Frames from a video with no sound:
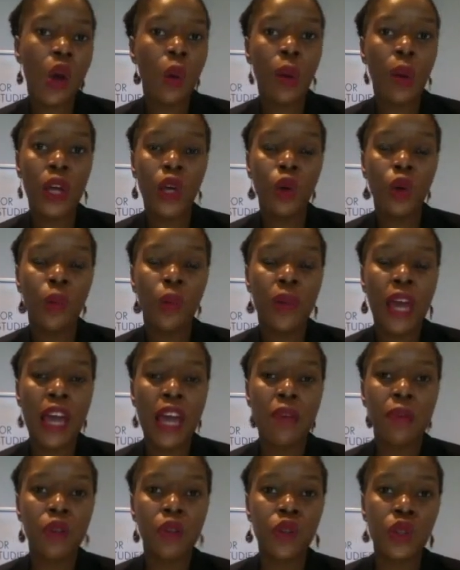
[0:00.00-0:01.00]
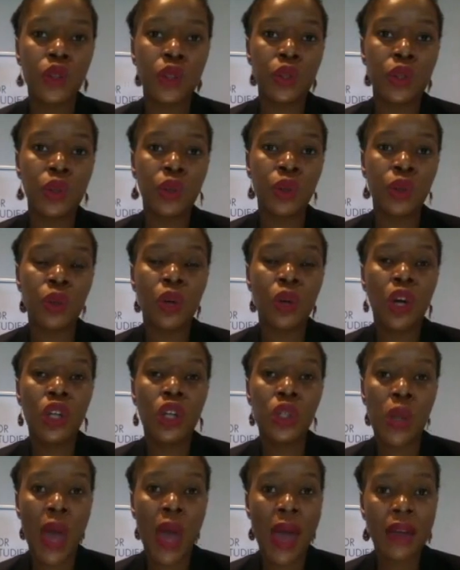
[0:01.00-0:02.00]
where you'll be able to
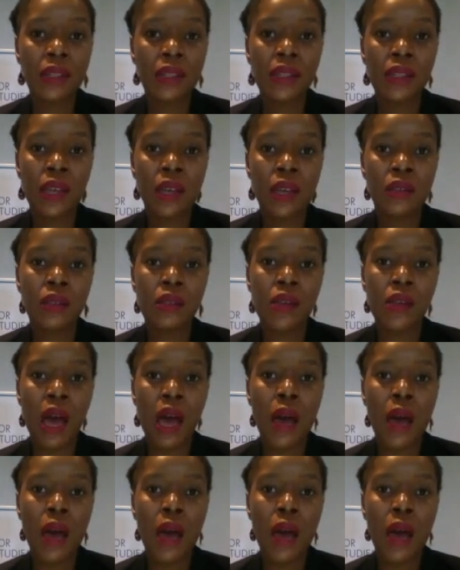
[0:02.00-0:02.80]
access